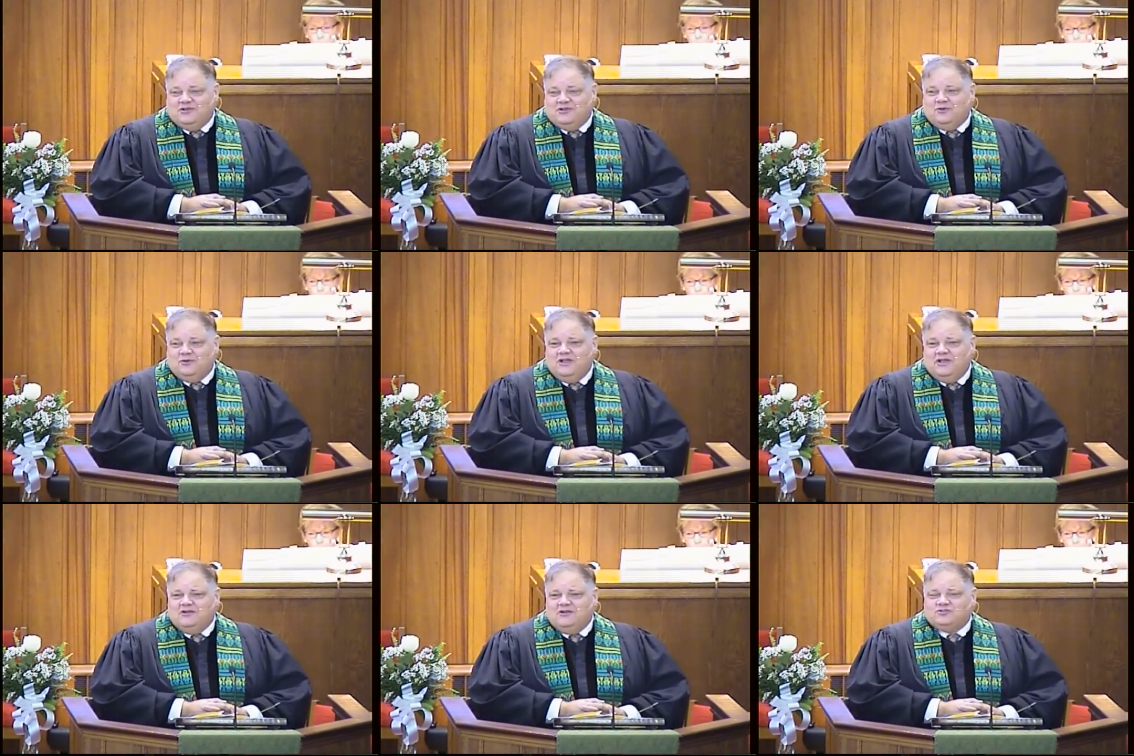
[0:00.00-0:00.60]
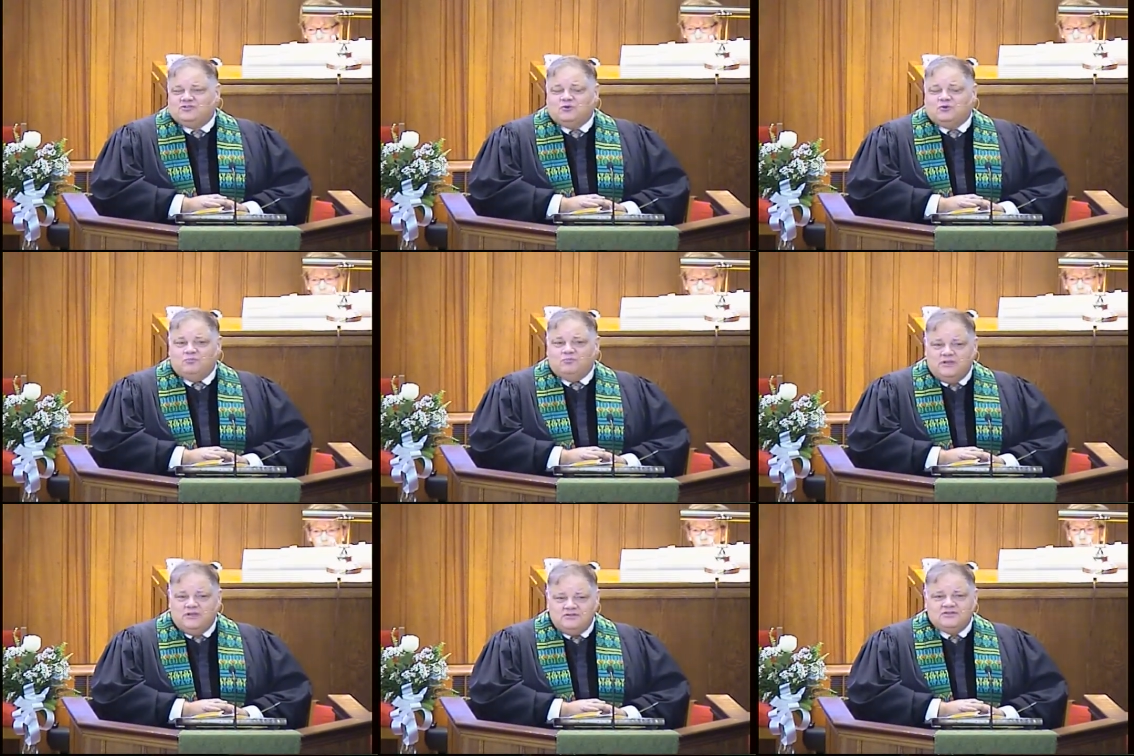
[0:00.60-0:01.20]
we had a
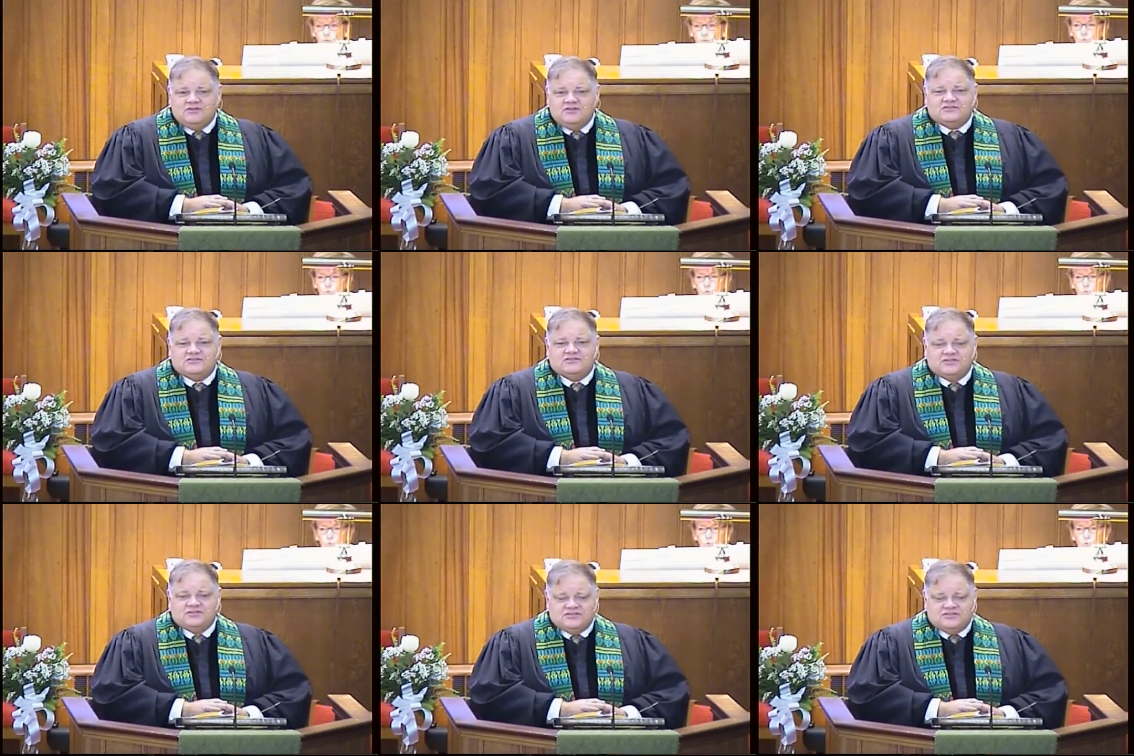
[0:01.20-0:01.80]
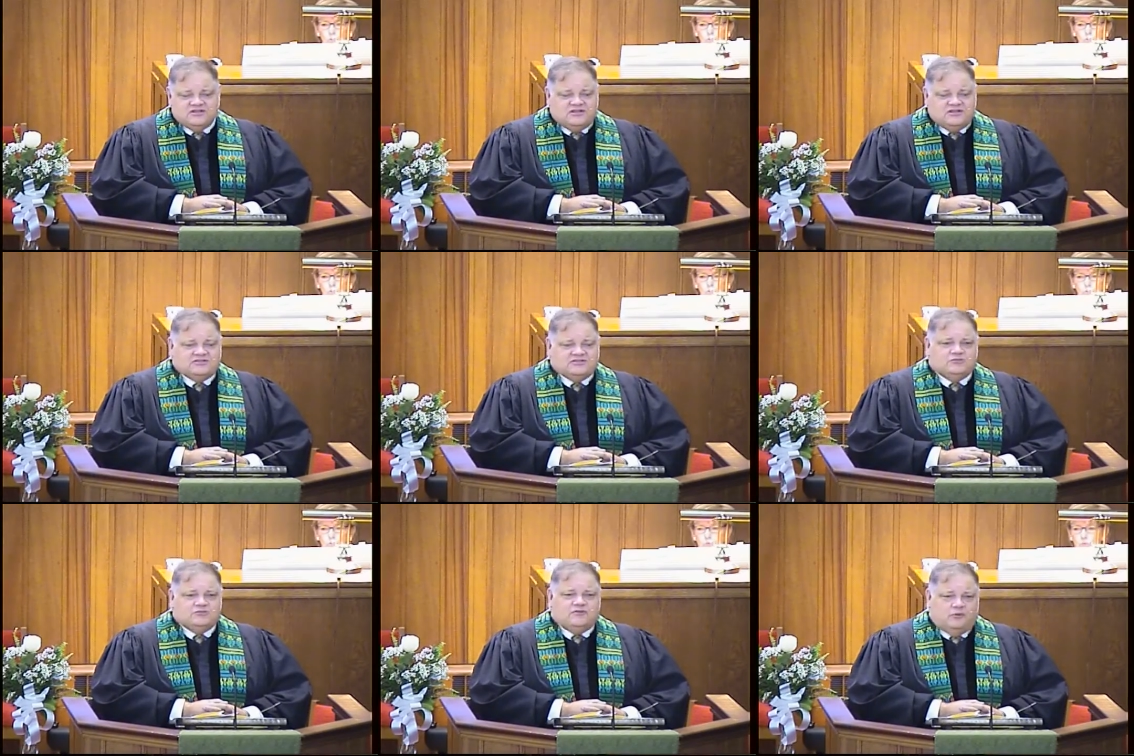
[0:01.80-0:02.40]
tremendous
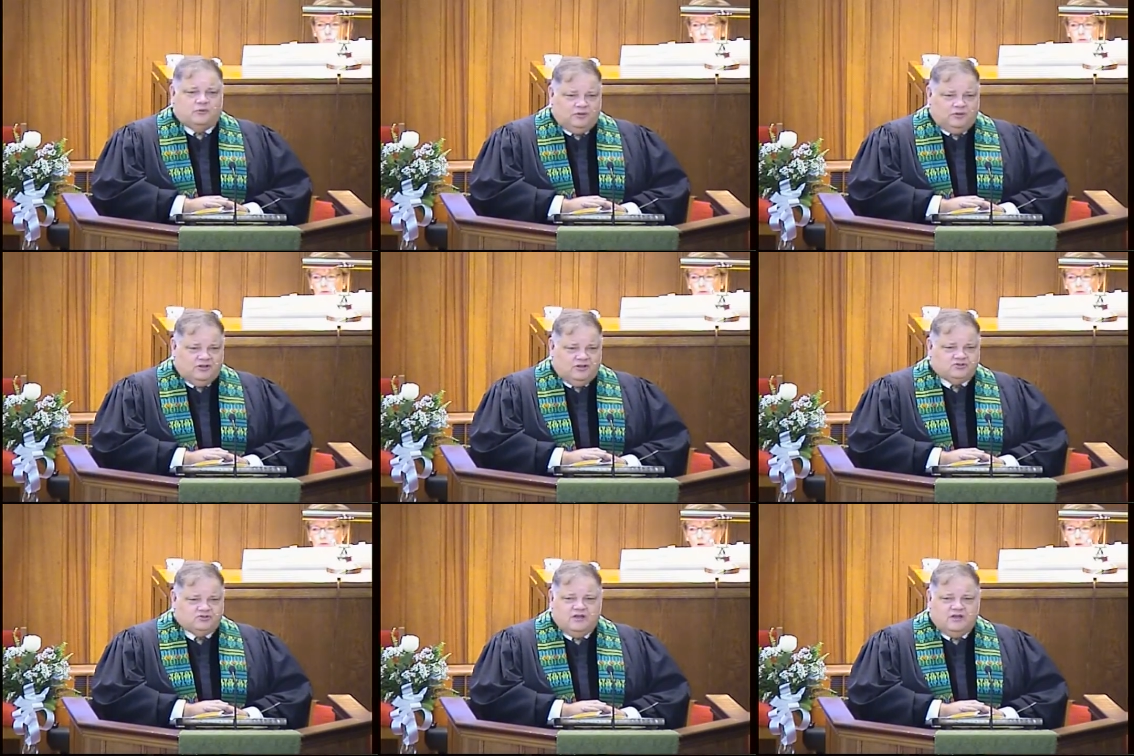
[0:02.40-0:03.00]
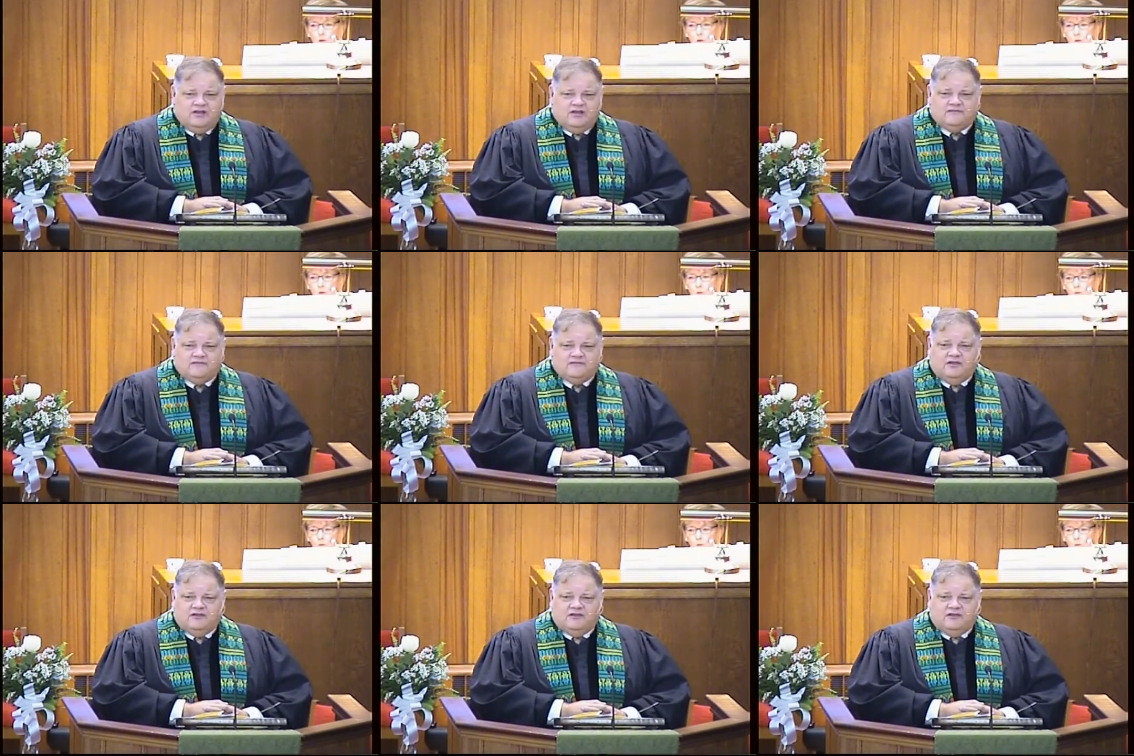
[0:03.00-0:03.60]
success with our blood drive
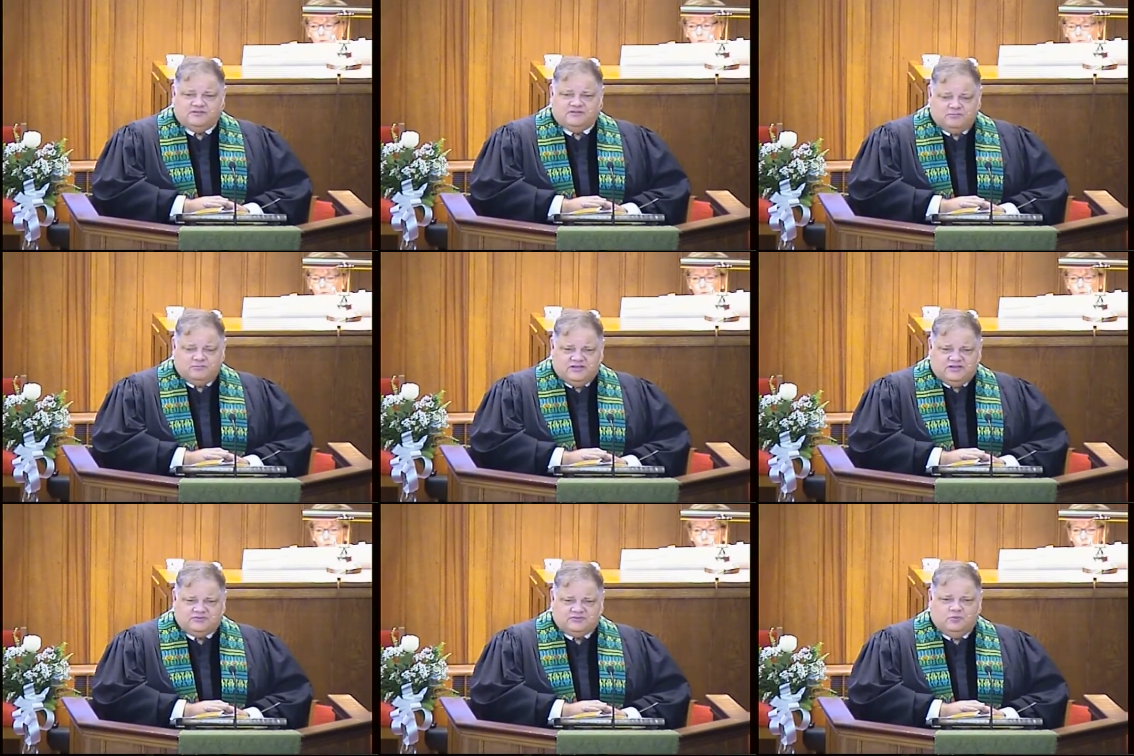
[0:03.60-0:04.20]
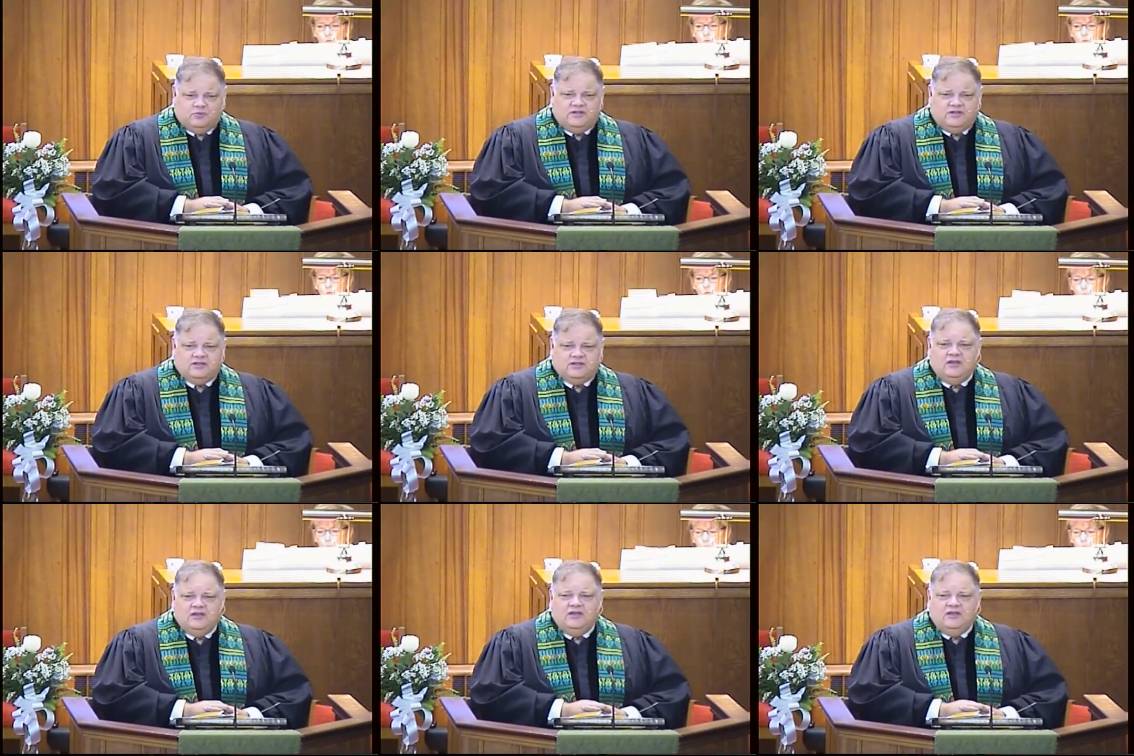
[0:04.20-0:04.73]
uh, this past week.